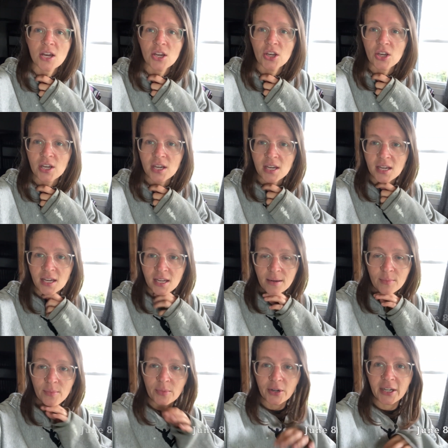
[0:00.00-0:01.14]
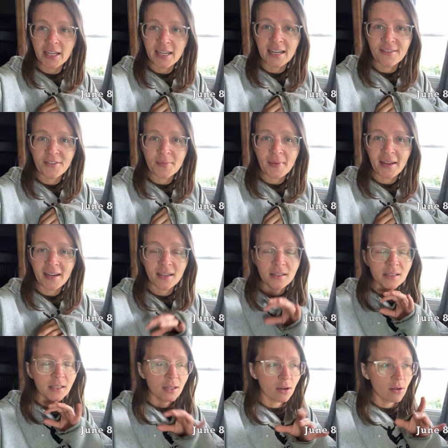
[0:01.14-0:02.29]
Good morning, everybody.
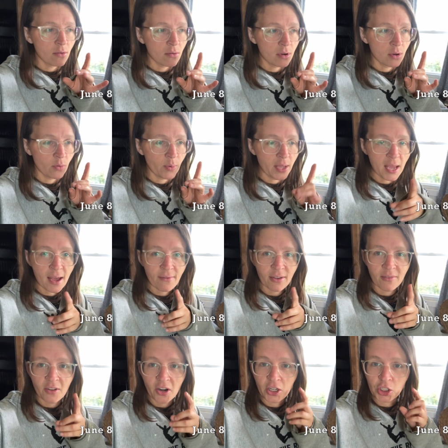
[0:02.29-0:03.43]
So we have a very